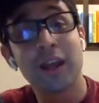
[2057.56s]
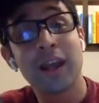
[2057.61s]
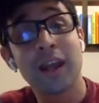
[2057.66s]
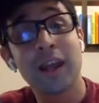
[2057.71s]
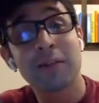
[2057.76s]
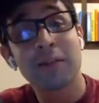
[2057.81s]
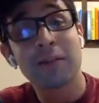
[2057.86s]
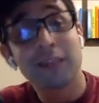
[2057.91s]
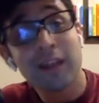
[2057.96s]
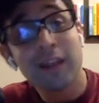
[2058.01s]
in
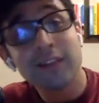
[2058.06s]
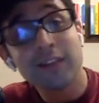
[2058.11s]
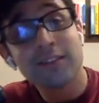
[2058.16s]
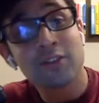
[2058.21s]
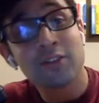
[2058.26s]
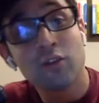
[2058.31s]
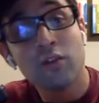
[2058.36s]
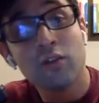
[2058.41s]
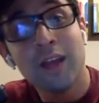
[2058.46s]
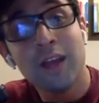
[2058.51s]
and let us
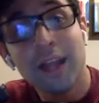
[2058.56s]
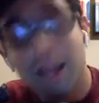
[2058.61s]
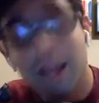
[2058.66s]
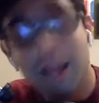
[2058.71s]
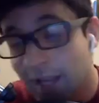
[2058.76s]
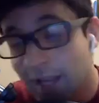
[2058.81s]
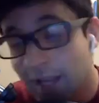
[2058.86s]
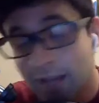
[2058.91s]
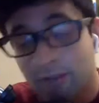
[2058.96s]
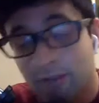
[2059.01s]
know,
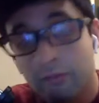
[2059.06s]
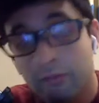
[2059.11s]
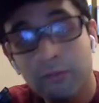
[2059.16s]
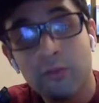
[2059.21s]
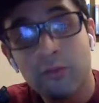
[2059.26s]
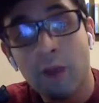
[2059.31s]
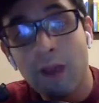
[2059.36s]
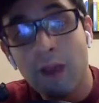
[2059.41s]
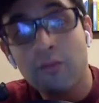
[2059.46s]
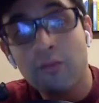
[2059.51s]
again,
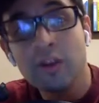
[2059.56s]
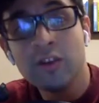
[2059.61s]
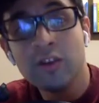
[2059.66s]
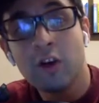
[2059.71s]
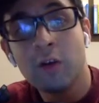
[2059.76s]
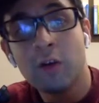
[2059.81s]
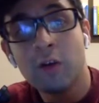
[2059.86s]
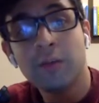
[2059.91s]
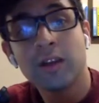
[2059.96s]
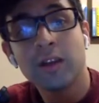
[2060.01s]
for every
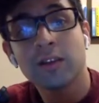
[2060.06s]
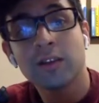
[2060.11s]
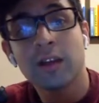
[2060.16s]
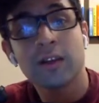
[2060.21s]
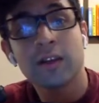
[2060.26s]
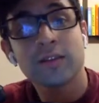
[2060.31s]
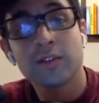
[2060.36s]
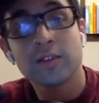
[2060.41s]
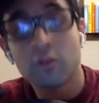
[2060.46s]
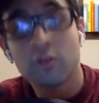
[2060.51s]
topic, let
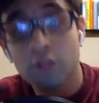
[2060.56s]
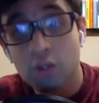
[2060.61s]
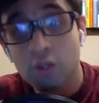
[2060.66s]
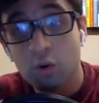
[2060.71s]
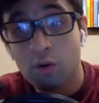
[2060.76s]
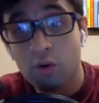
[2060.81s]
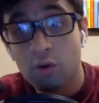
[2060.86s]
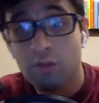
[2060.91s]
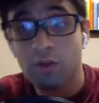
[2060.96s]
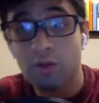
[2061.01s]
us know
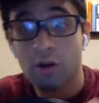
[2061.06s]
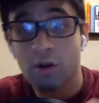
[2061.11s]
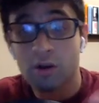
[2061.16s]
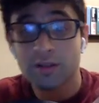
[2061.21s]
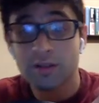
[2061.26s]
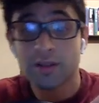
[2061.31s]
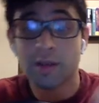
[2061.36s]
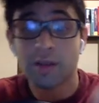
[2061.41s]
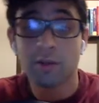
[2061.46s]
your thoughts.